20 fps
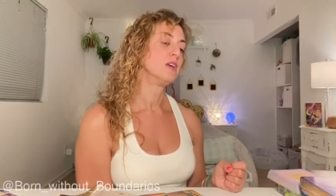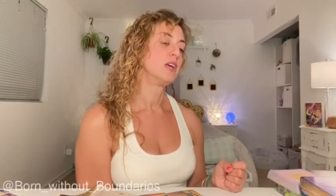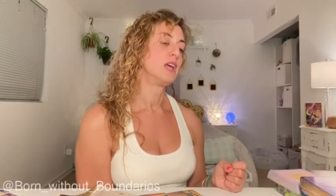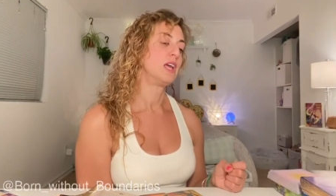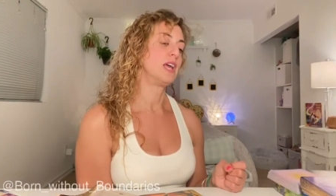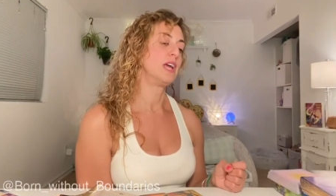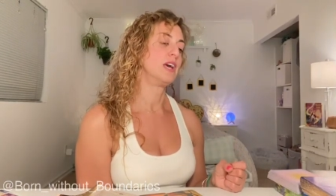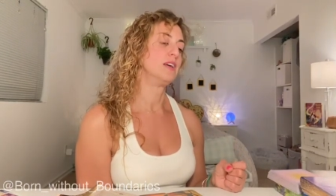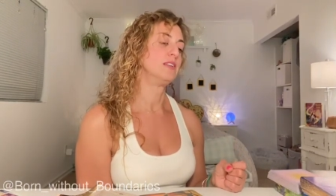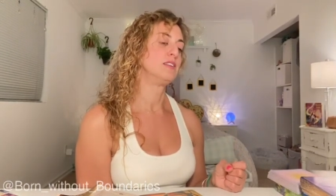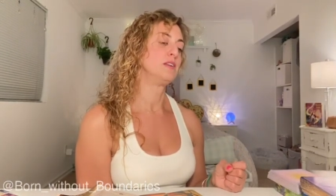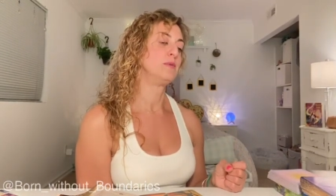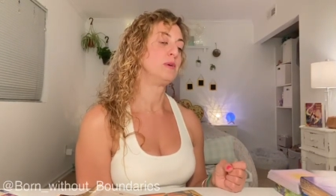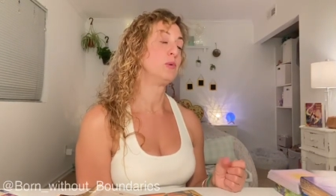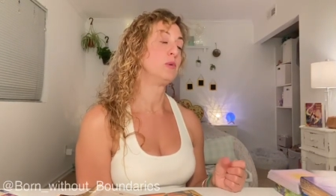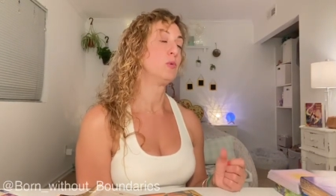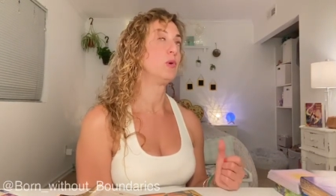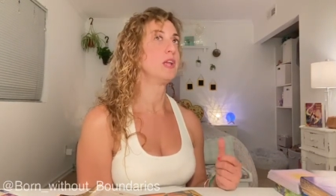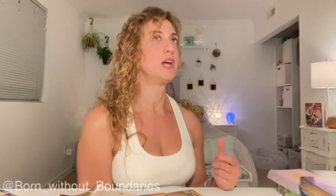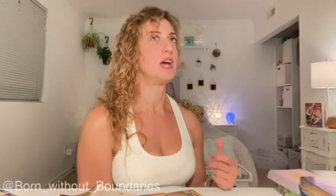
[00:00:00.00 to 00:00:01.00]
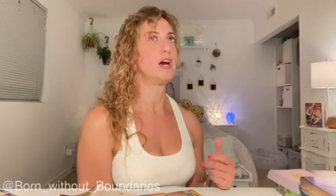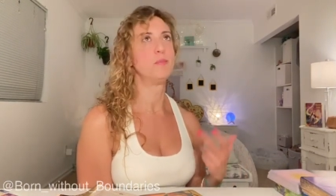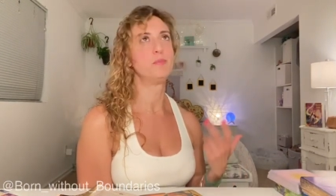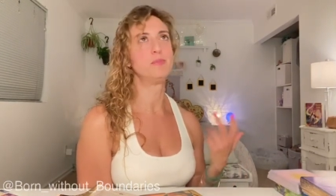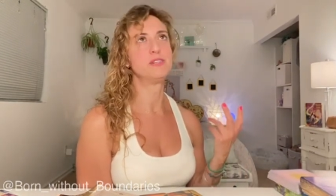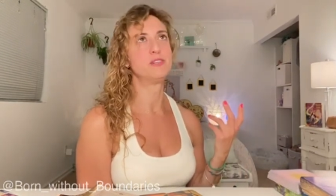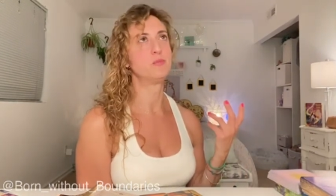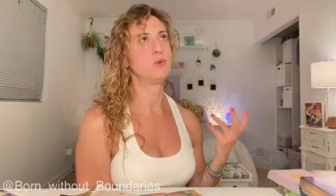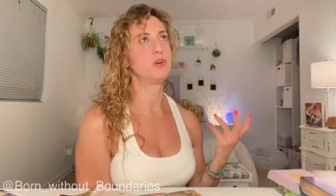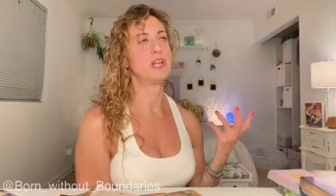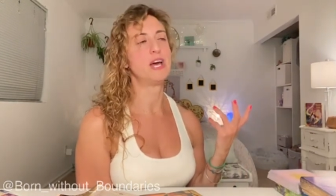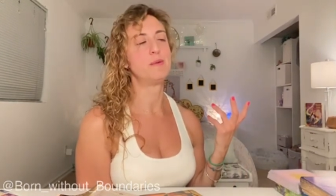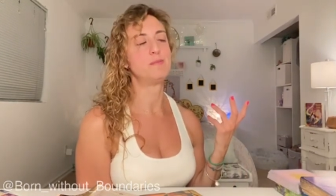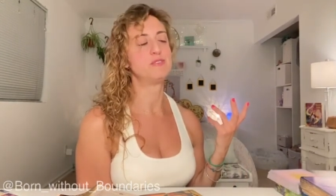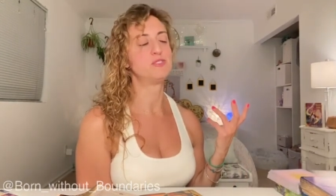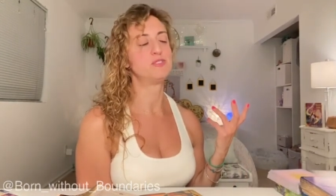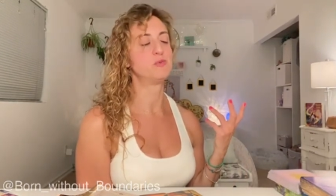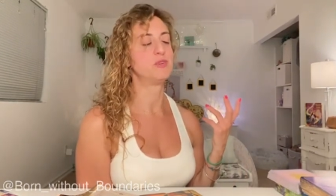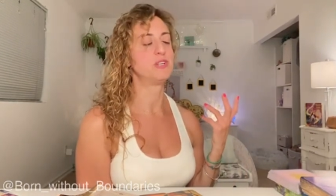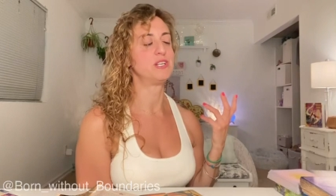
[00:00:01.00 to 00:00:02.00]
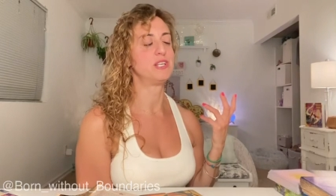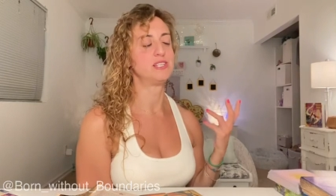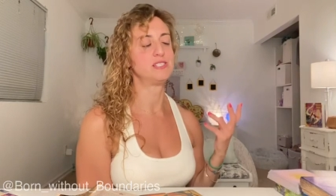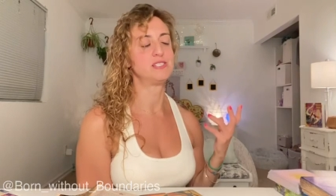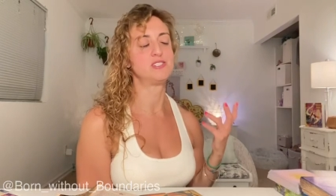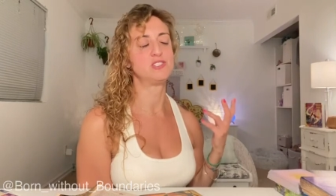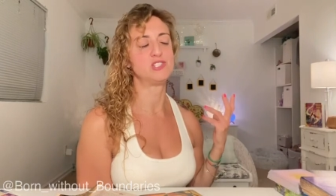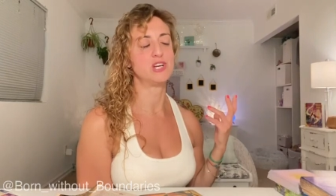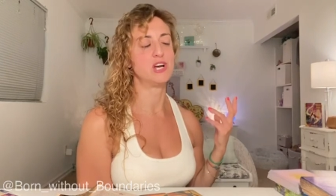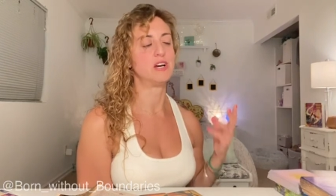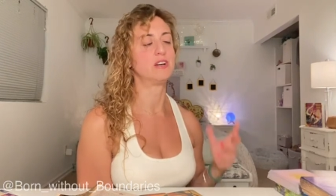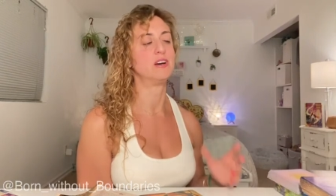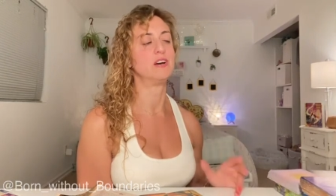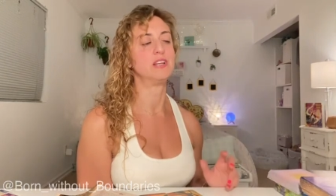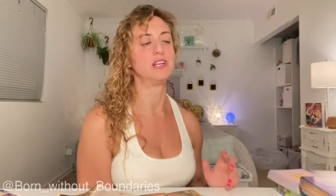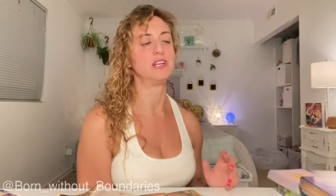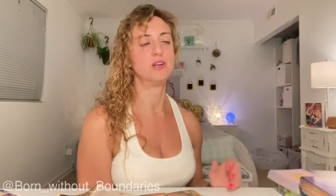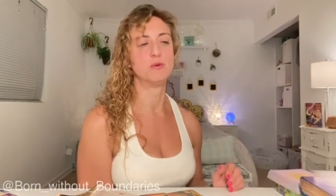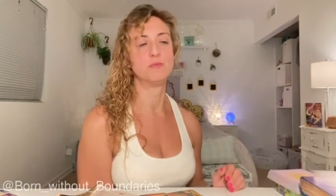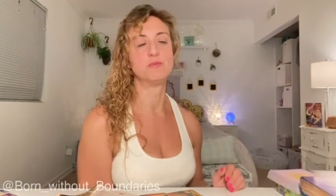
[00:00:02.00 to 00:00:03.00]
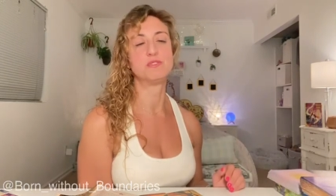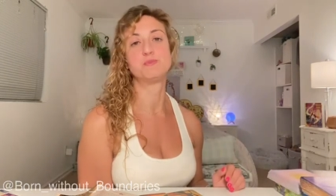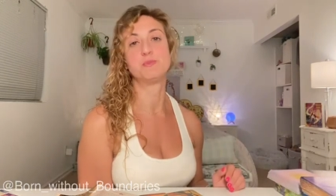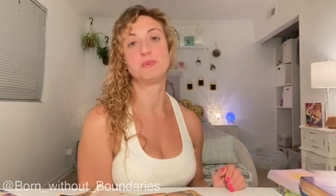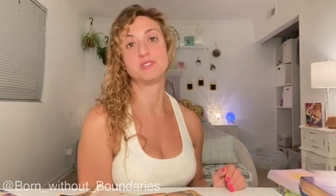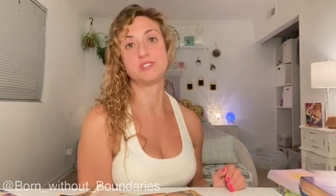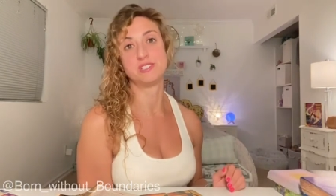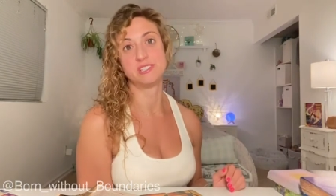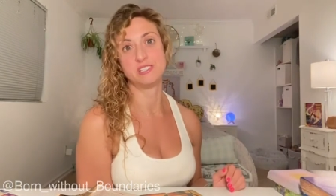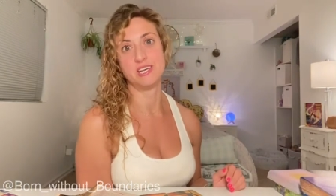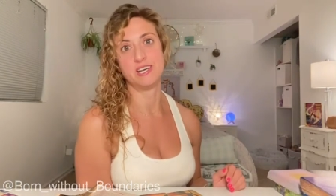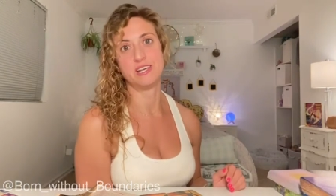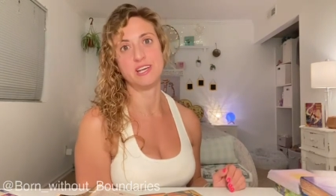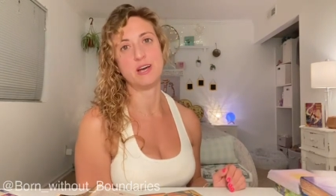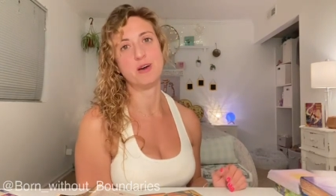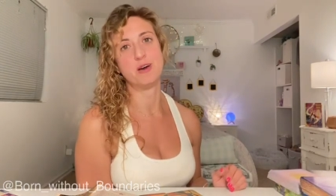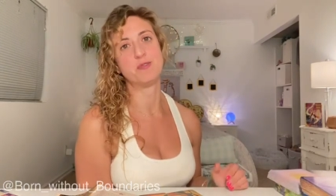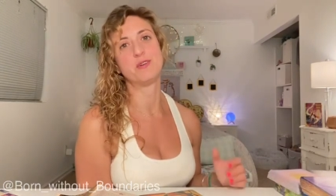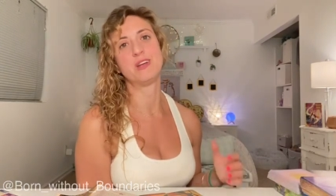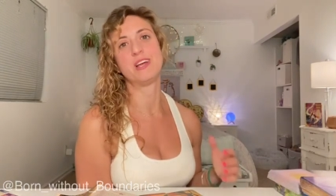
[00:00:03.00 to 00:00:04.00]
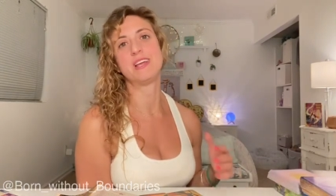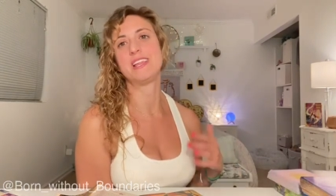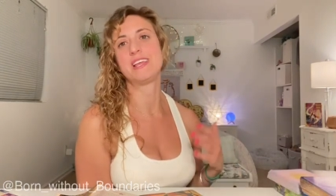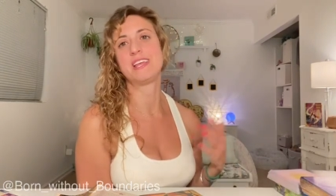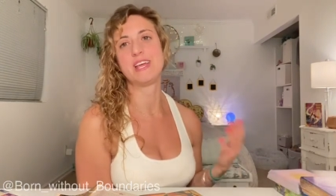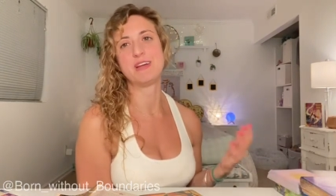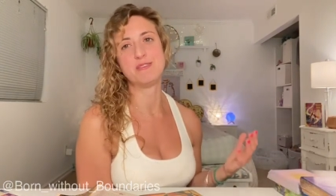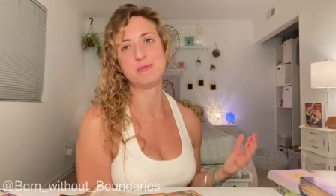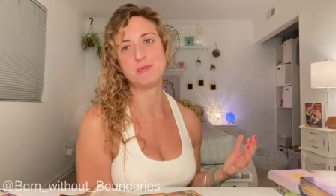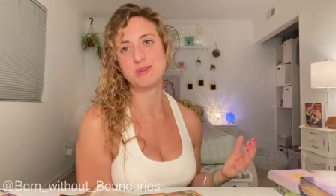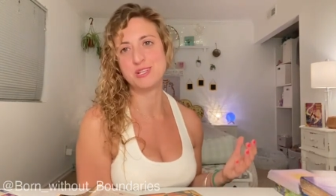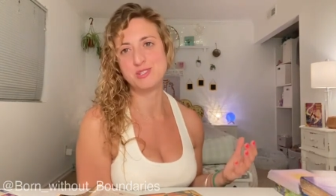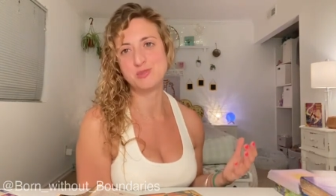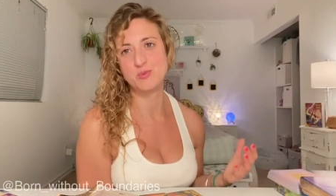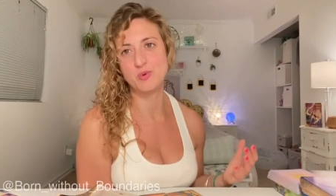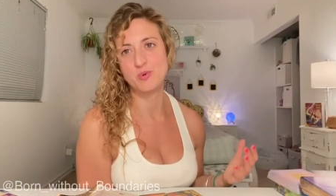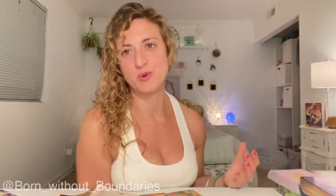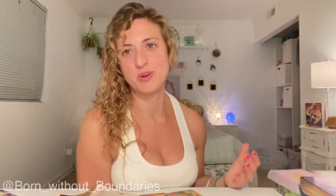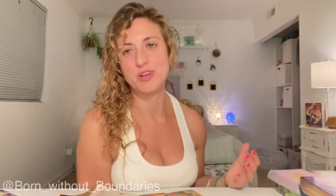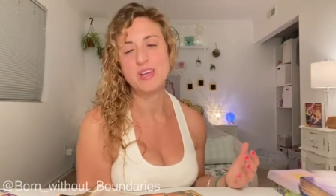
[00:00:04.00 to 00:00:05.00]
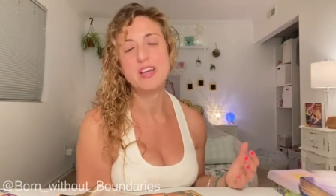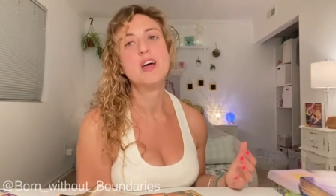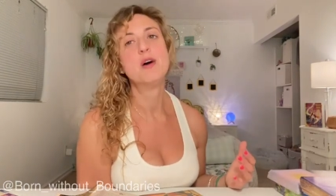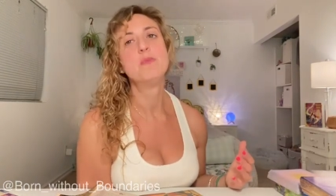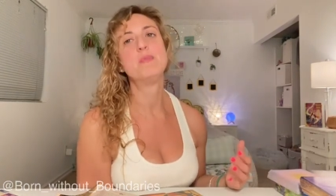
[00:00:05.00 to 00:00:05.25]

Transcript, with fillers: And I mean, what happened, what happens when he gets the shotgun? He almost puts his eye out, right? Like everybody's worried.